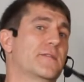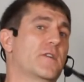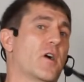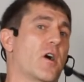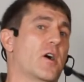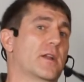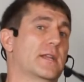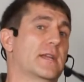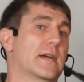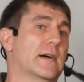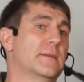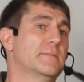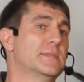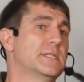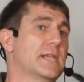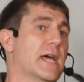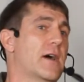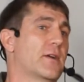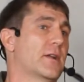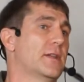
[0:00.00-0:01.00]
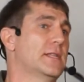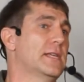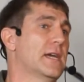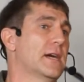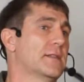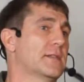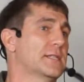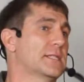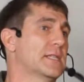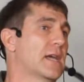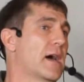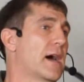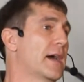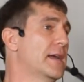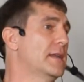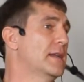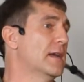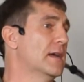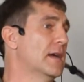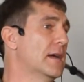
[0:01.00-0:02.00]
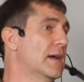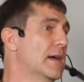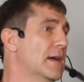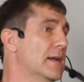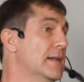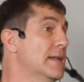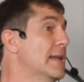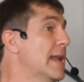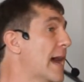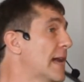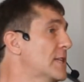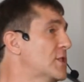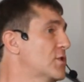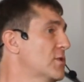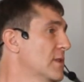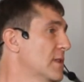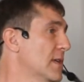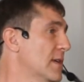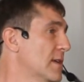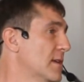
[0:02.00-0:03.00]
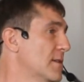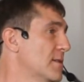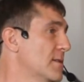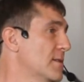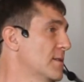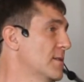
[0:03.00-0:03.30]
of God comes out on the other side naturally.